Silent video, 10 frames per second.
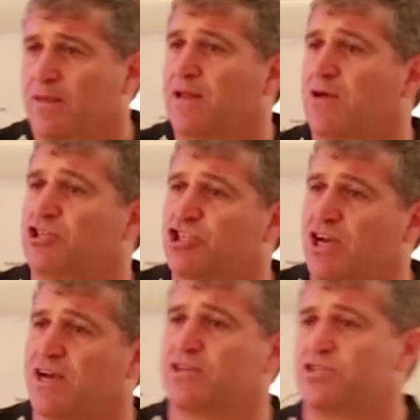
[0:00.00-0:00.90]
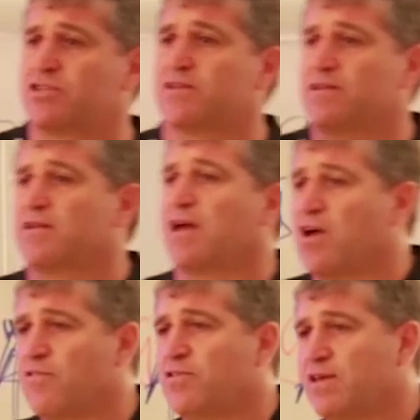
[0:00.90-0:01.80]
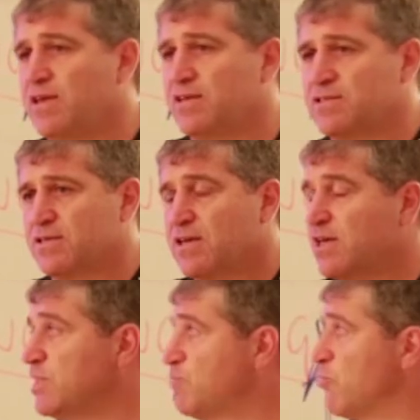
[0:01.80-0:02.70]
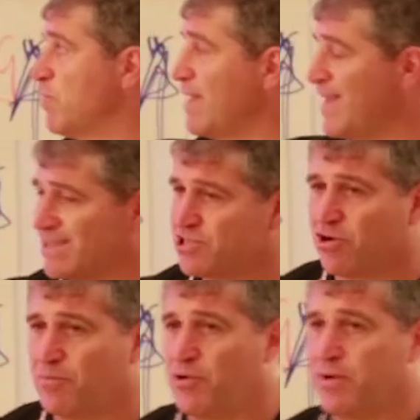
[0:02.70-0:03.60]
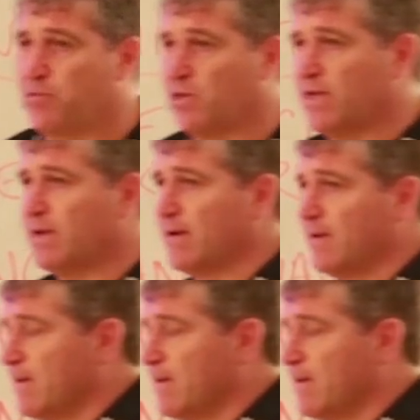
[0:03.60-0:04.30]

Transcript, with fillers: Now he's changed over the years. He's brought outside people in.